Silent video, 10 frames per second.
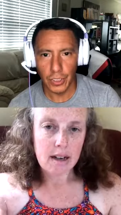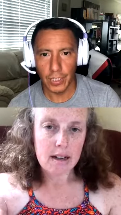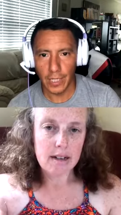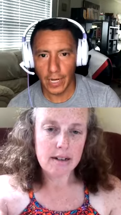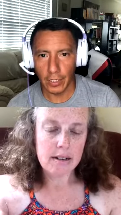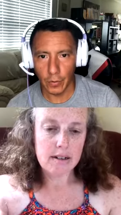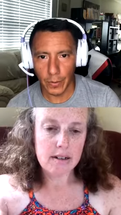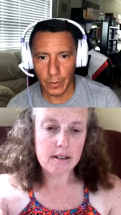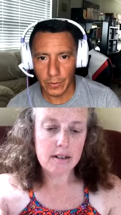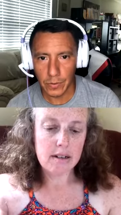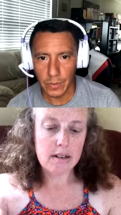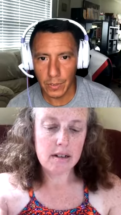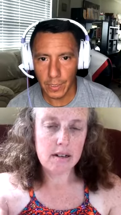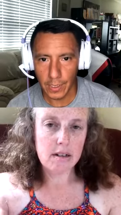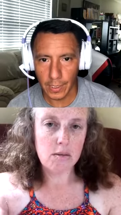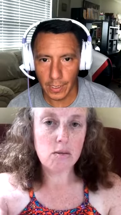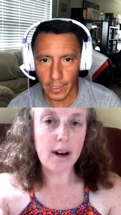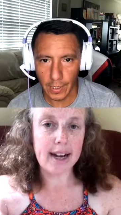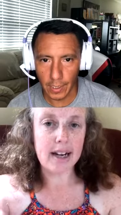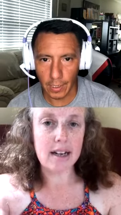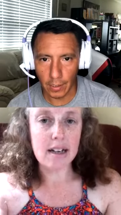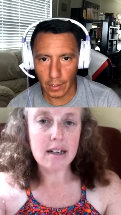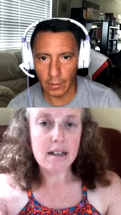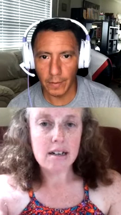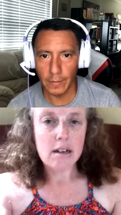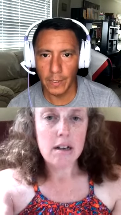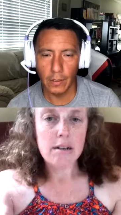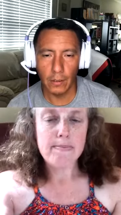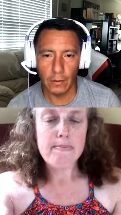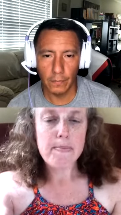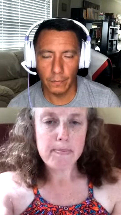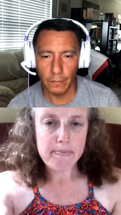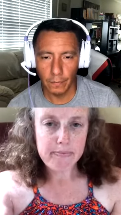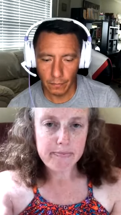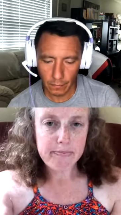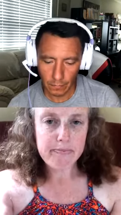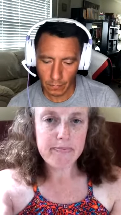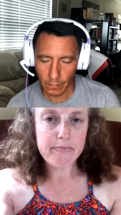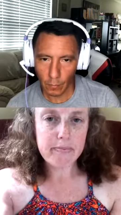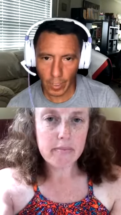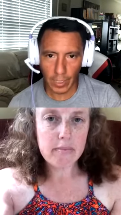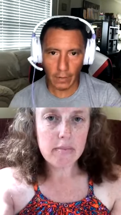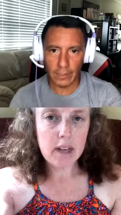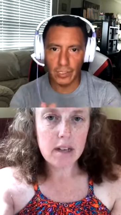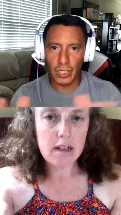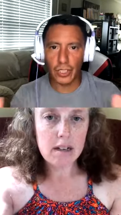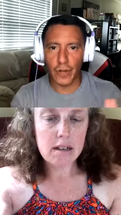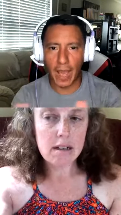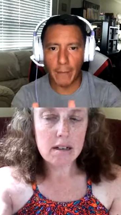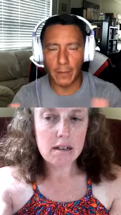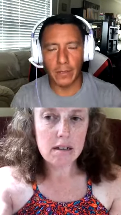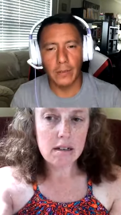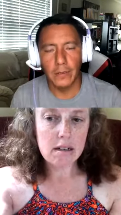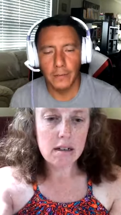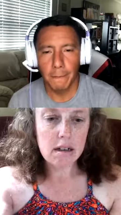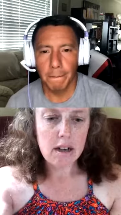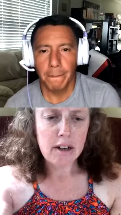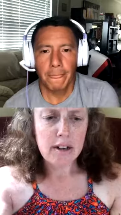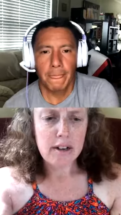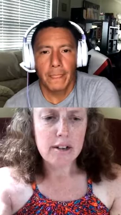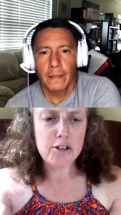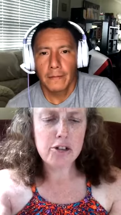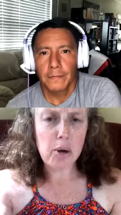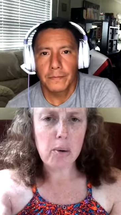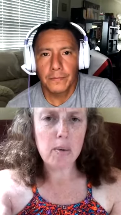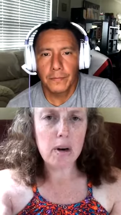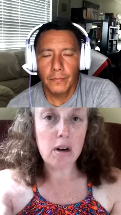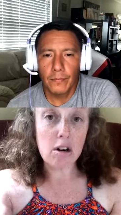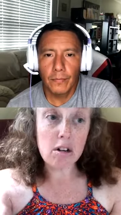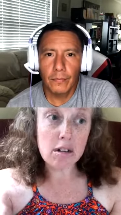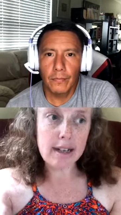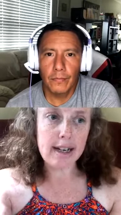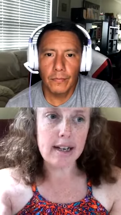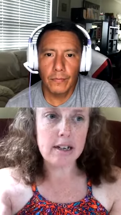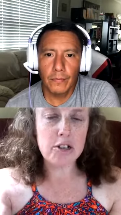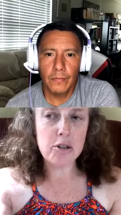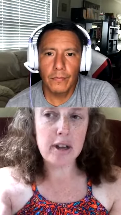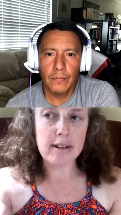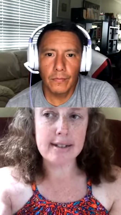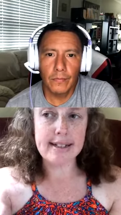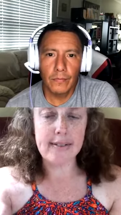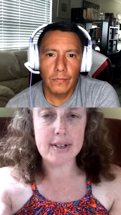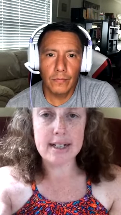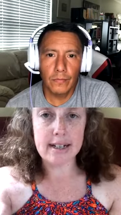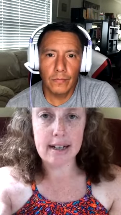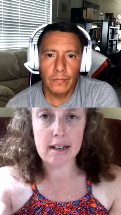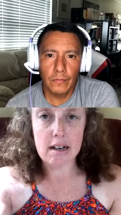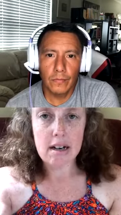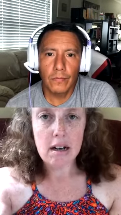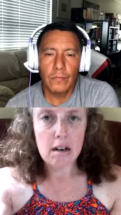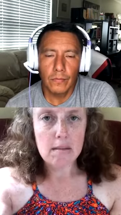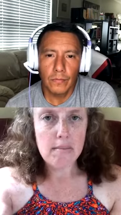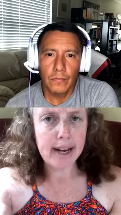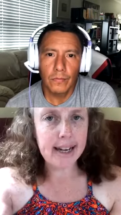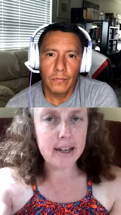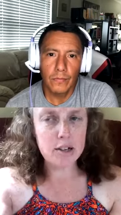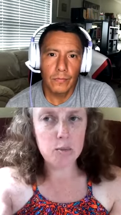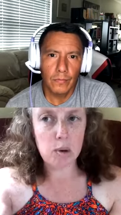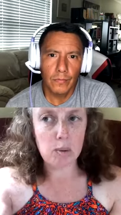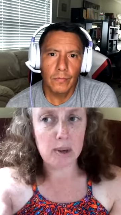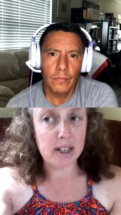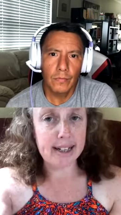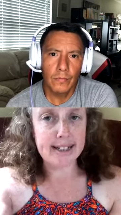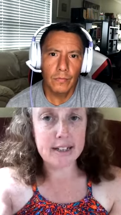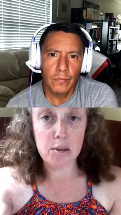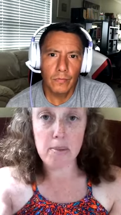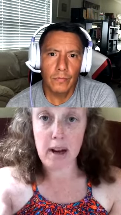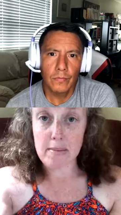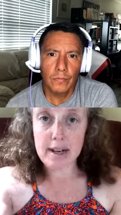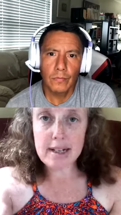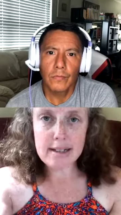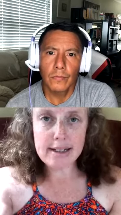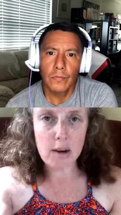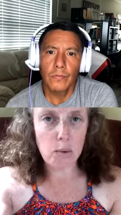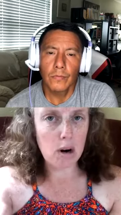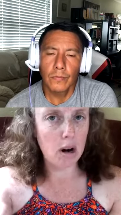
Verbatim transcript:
Speaker 1: that in your post and right. a little bit of, of where that transition happened.
Speaker 2: So early in 2017, my kids were really still babies. They were not